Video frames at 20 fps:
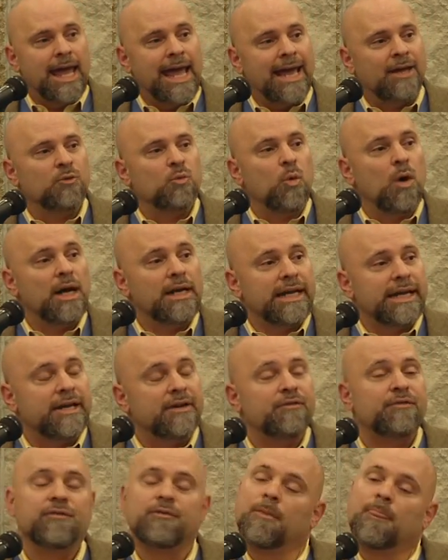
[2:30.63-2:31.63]
And what
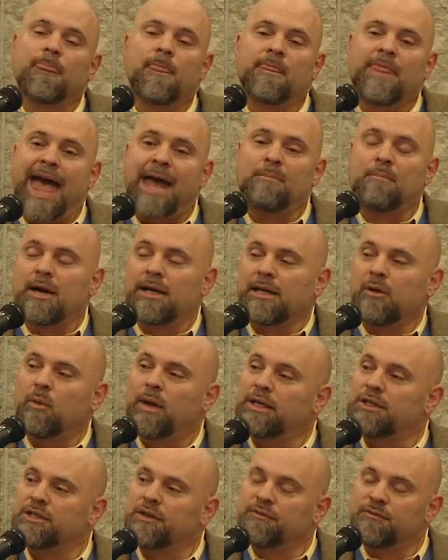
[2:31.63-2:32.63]
if that money
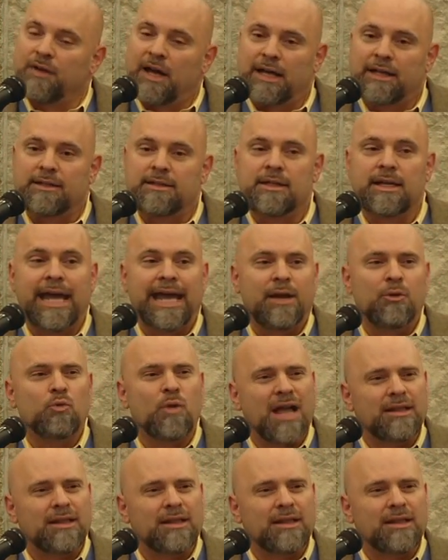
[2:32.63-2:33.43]
went to fund a